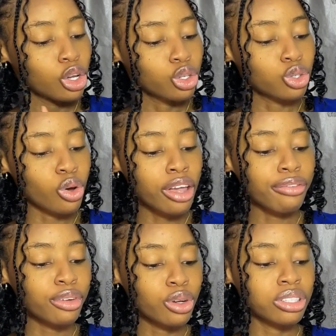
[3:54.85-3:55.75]
So
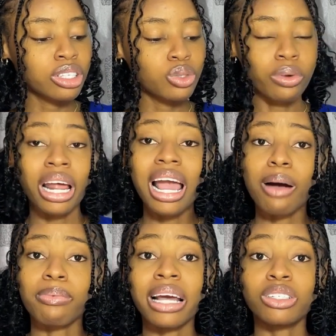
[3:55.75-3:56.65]
if you notice, when I
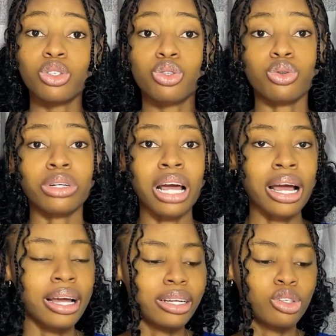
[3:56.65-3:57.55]
applied the toner